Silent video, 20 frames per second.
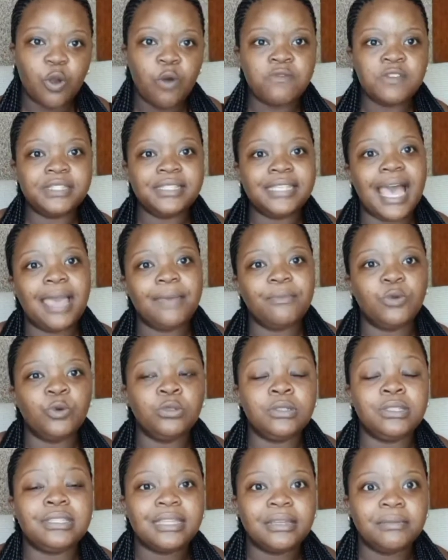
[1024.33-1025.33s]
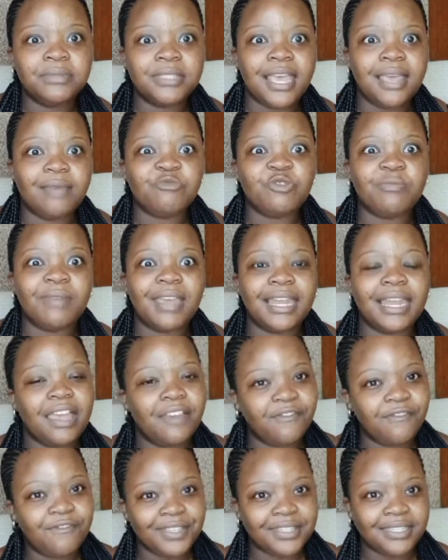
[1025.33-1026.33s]
over time, sometimes you might
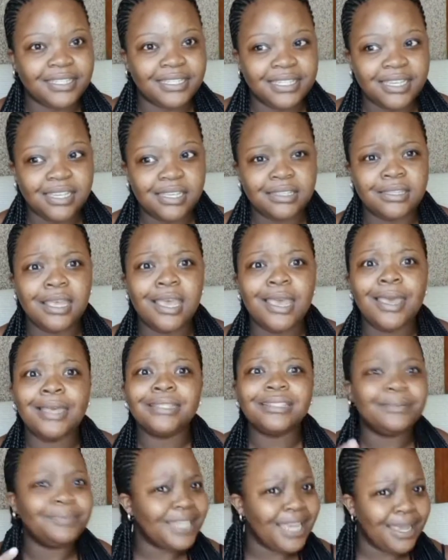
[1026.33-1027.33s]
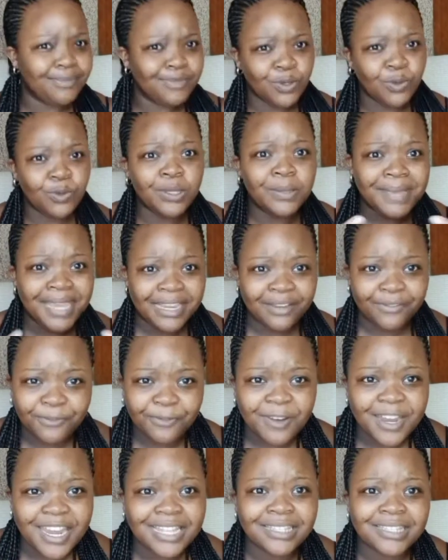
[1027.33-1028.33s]
have visitors, sometimes you will make
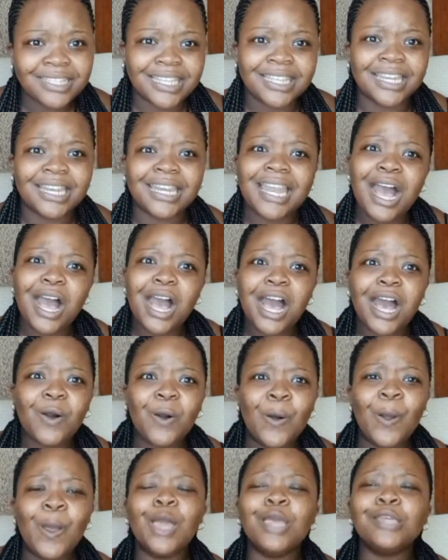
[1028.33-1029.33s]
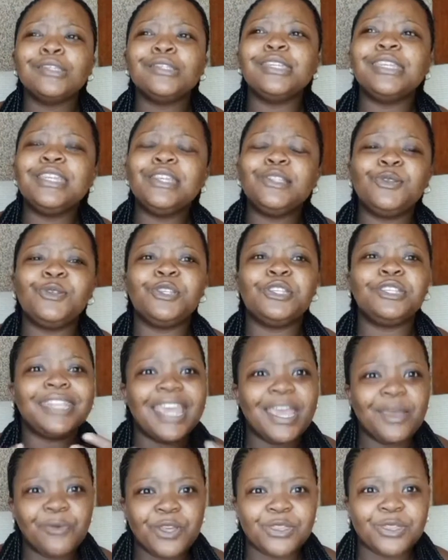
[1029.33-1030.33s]
friends, and then now you need to
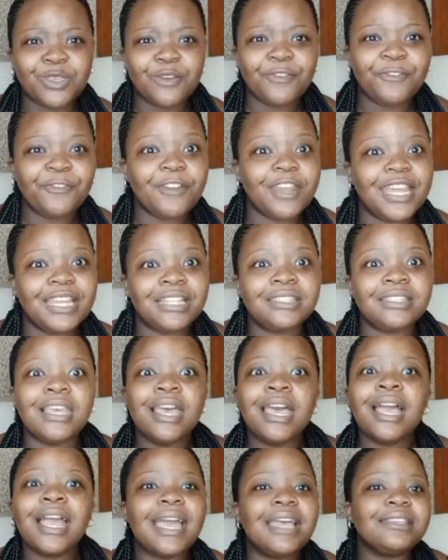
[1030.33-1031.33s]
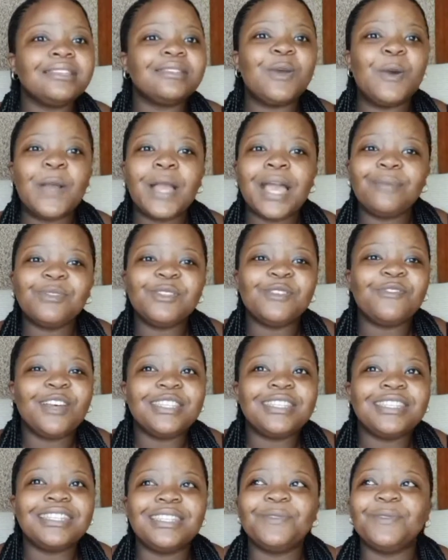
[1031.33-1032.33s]
share with your friends. Guys, don't come to
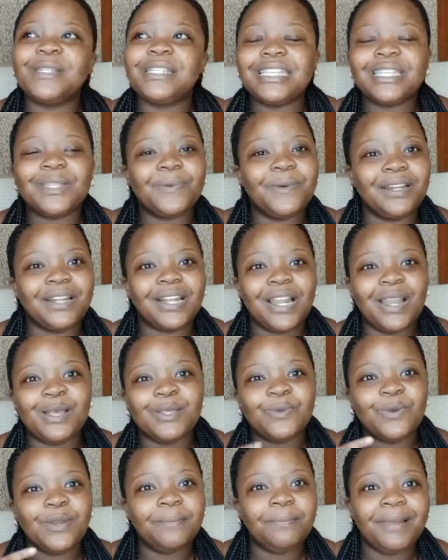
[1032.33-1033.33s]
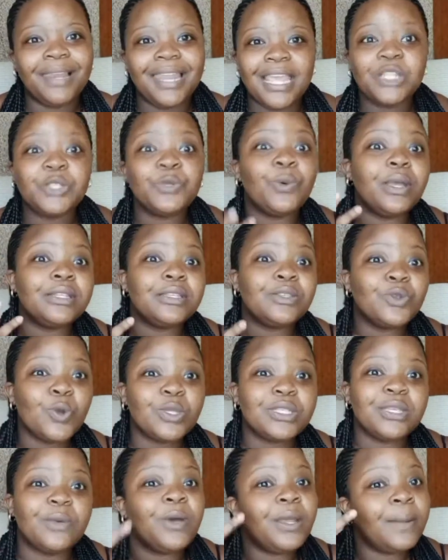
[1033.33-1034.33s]
varsity with just one glass, one plate, one
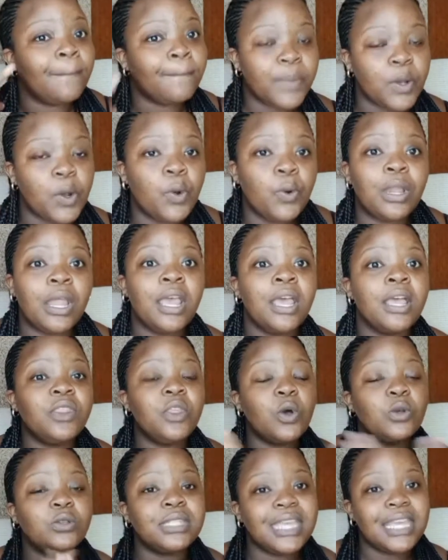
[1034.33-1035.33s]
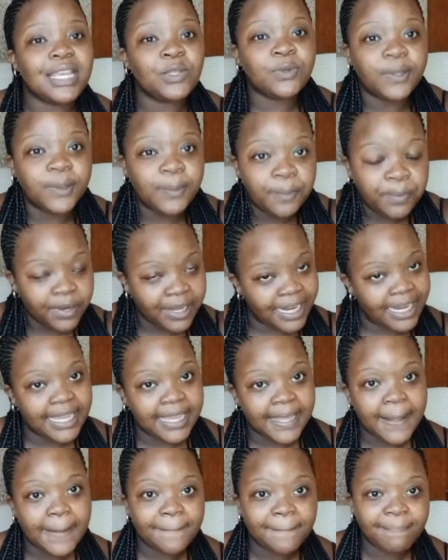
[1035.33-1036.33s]
saucer, one bowl. Those things will
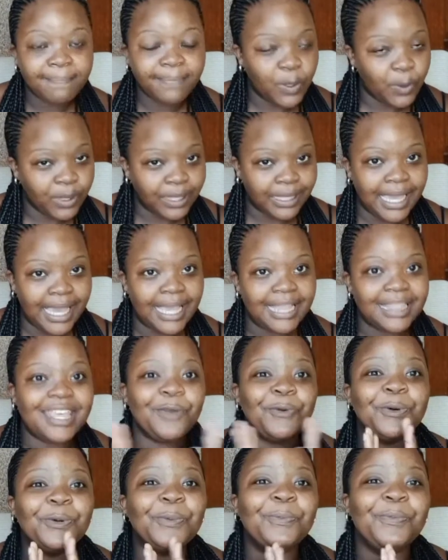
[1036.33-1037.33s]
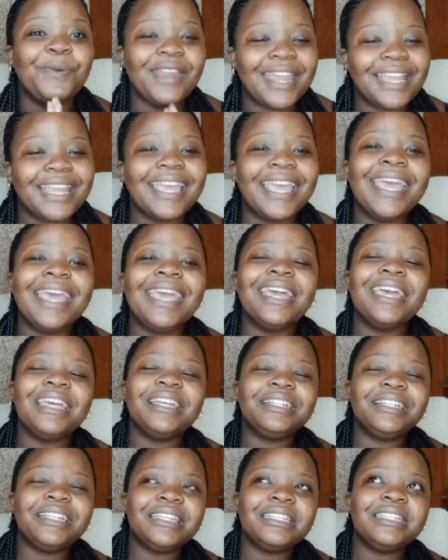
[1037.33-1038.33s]
break. Okay, they will break.
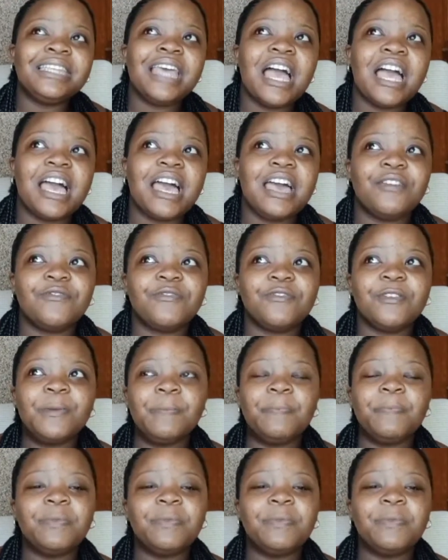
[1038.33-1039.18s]
At least have